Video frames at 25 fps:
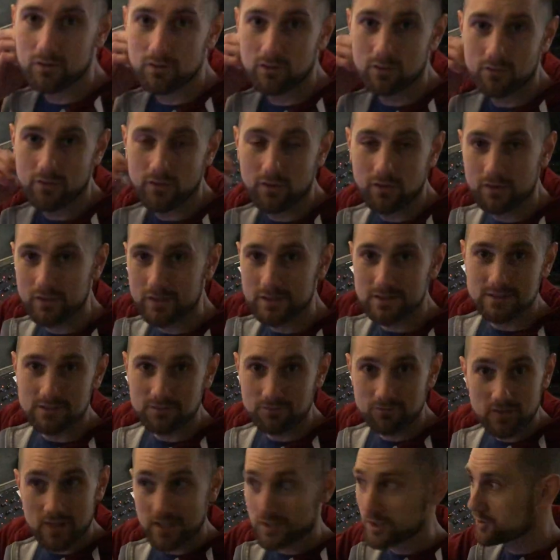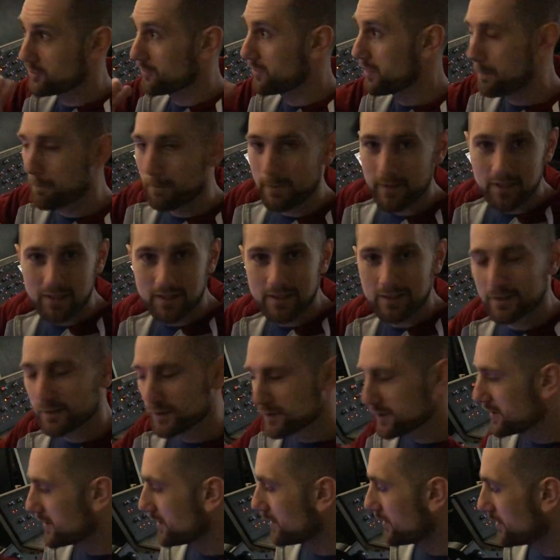the lights to flash on the
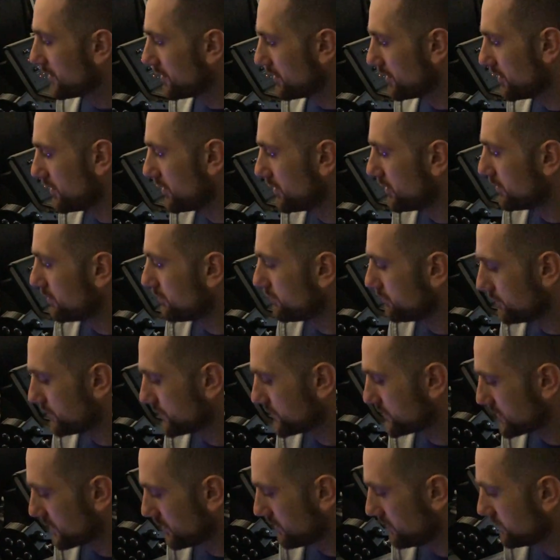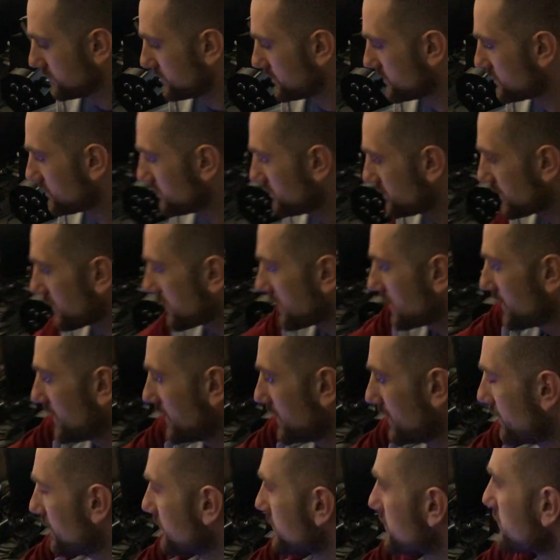band. So to do that,
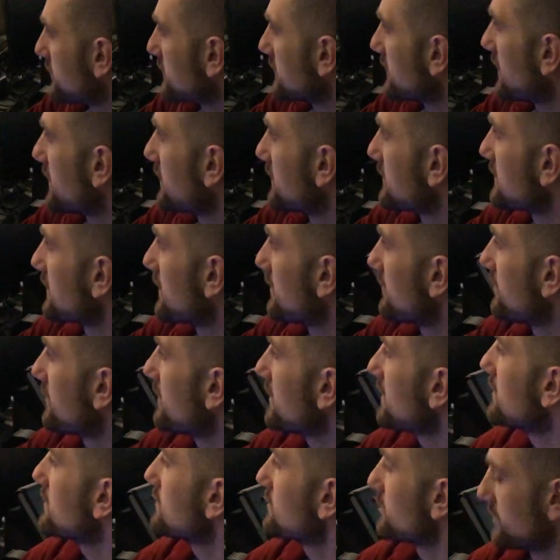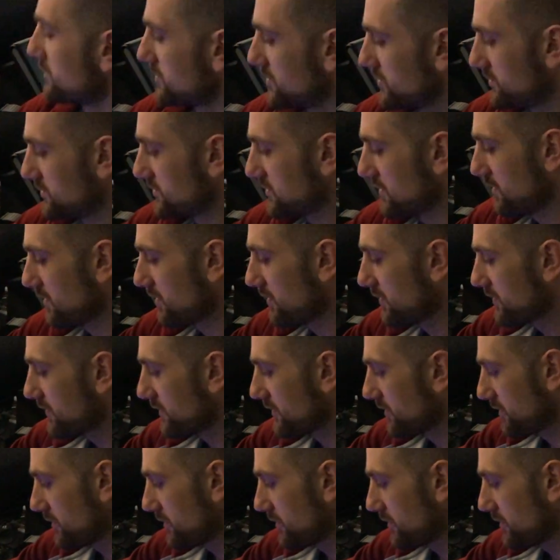I do exactly the same thing. So I choose the light